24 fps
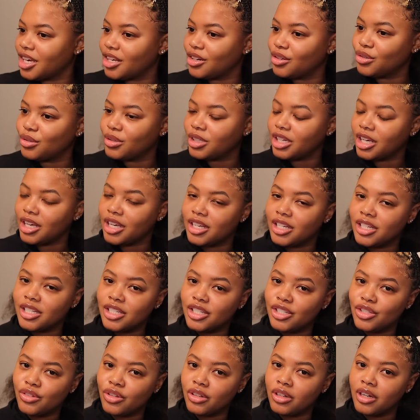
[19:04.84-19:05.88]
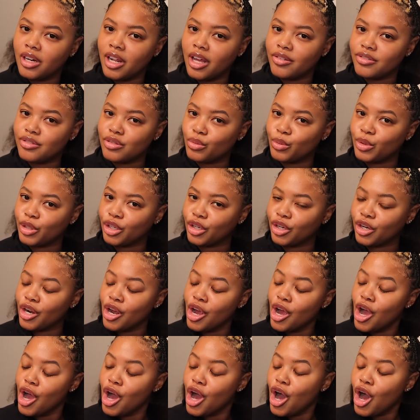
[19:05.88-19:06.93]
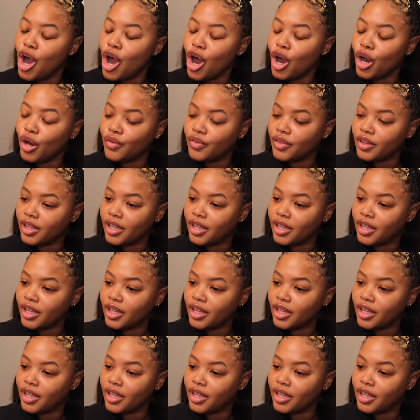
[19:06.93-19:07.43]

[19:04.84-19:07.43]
channel, because she's going to announce the winner over